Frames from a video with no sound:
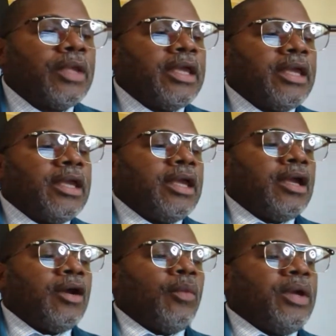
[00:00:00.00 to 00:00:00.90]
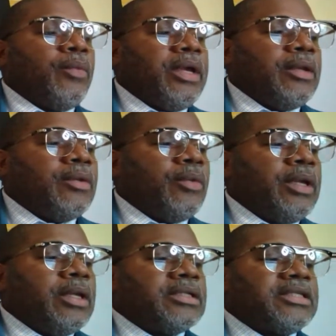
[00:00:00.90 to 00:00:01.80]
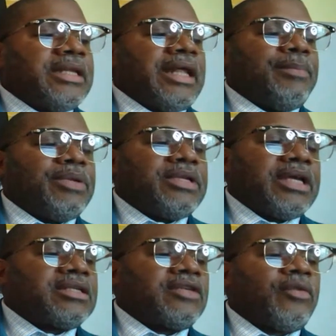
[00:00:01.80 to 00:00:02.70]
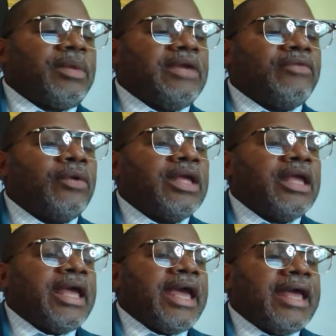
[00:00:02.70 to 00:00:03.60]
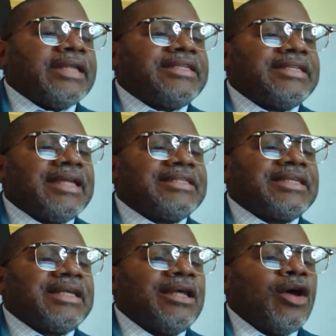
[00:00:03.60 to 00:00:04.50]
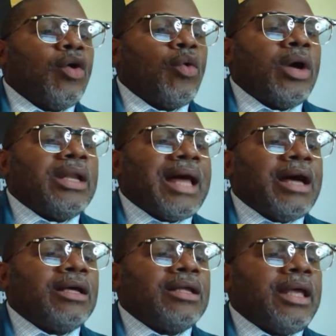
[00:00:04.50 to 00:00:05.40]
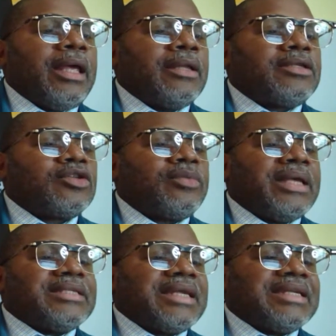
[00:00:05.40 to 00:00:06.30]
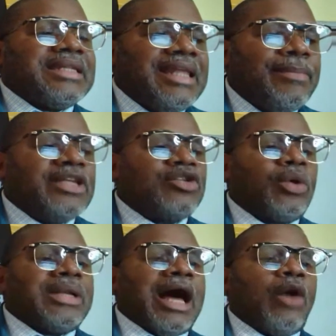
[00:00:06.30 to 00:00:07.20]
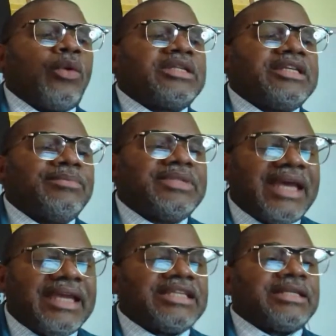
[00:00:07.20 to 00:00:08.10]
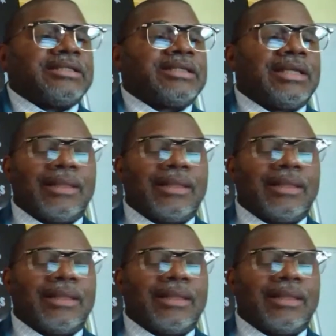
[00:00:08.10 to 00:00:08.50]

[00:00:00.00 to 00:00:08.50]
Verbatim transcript: so so we we we understand that he protects us from evil and sets on uh excuse me and sets limits on our temptations.